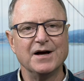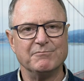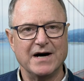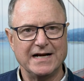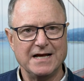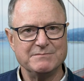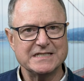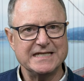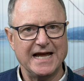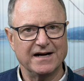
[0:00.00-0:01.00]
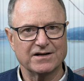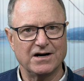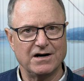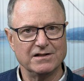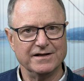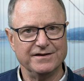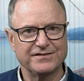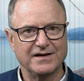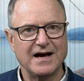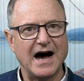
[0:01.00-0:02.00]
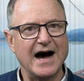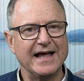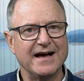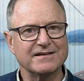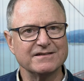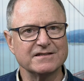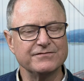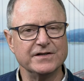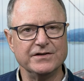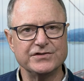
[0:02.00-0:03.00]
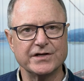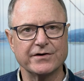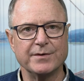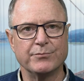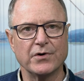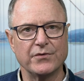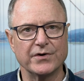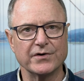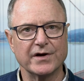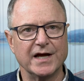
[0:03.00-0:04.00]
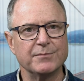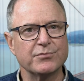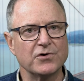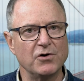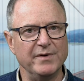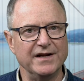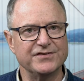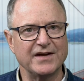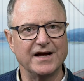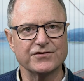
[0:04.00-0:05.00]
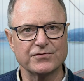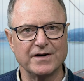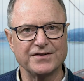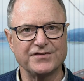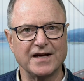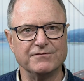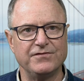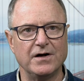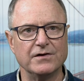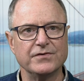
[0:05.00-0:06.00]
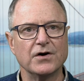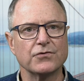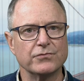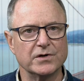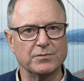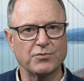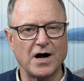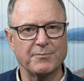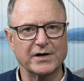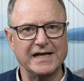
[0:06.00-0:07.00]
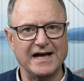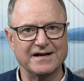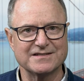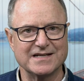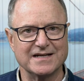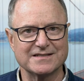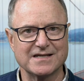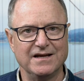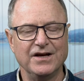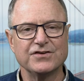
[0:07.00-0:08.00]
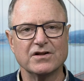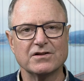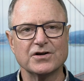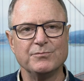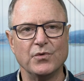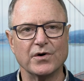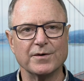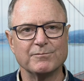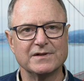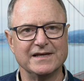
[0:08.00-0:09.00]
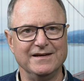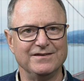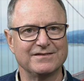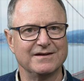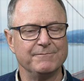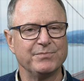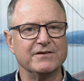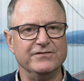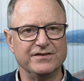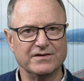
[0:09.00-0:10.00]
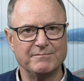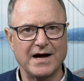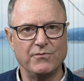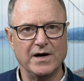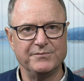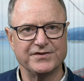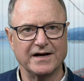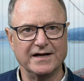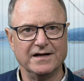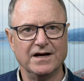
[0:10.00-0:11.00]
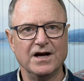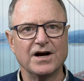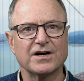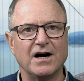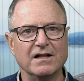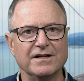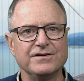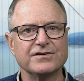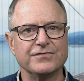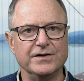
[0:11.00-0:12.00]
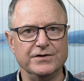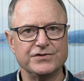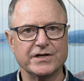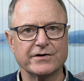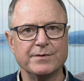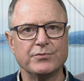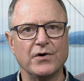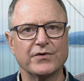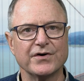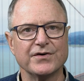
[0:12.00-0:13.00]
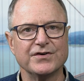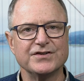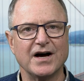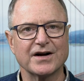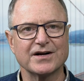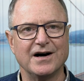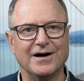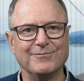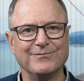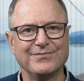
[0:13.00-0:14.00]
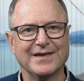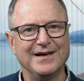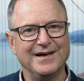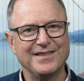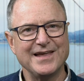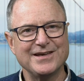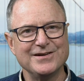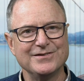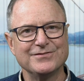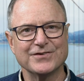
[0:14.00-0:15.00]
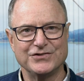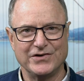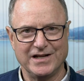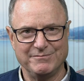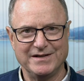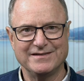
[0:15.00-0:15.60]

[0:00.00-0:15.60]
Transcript: My name is Dan Collins. I act as a fiduciary broker in probates and trusts that involve real property assets. To learn more, please visit my website, collinsfiduciarybroker.com. Thank you for joining me